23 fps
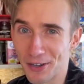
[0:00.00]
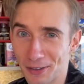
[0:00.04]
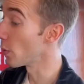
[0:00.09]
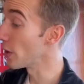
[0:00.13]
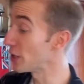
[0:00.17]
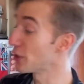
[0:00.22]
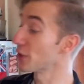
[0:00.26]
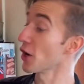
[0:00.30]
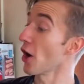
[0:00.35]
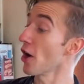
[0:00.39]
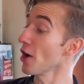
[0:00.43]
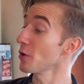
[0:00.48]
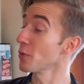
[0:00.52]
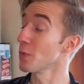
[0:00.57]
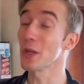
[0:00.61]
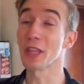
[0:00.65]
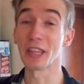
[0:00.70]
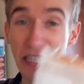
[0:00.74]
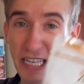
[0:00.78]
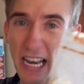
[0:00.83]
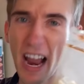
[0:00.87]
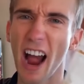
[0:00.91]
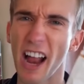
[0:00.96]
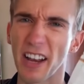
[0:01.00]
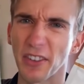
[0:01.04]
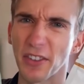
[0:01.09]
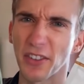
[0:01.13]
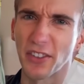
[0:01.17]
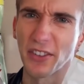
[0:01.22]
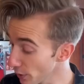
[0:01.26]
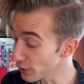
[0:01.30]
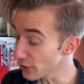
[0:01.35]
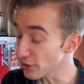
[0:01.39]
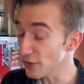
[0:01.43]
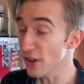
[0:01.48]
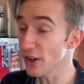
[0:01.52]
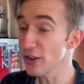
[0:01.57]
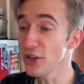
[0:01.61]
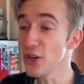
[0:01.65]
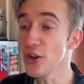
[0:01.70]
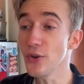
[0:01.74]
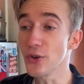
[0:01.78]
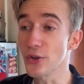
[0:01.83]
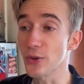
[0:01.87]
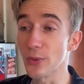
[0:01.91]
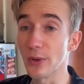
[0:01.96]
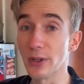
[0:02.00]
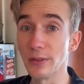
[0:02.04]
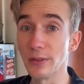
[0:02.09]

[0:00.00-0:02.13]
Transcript: We start with nuts, which is unusual.